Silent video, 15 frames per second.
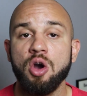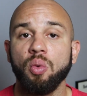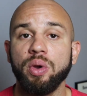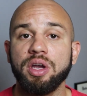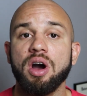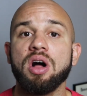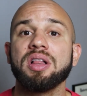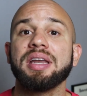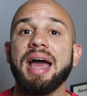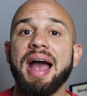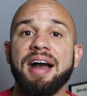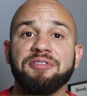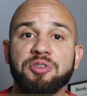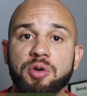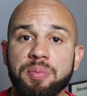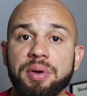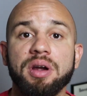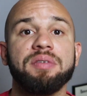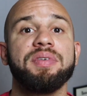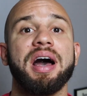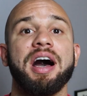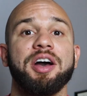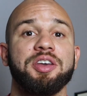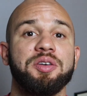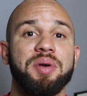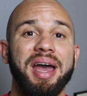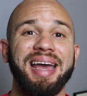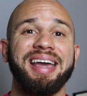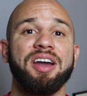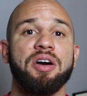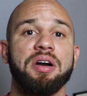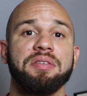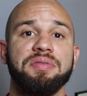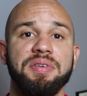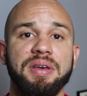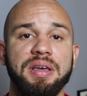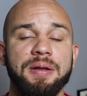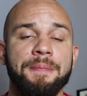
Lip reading: We call it after repair value, ARV.